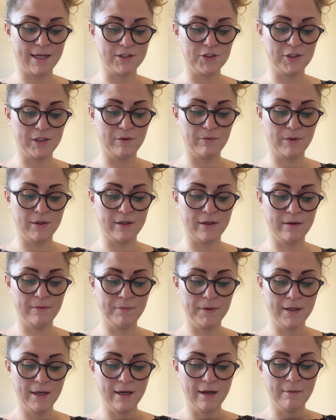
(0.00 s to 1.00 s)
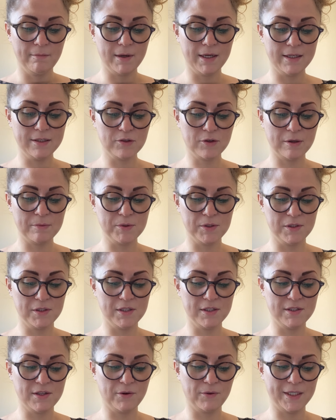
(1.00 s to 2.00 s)
actually were. My descriptions
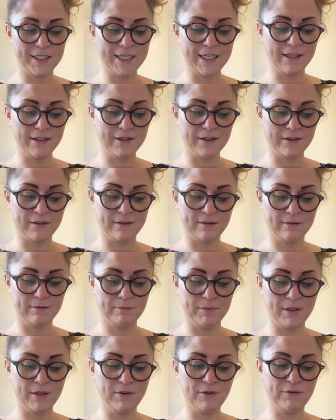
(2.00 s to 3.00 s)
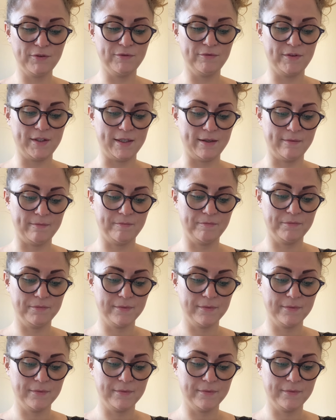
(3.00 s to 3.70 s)
are so indelicate, but enough of that.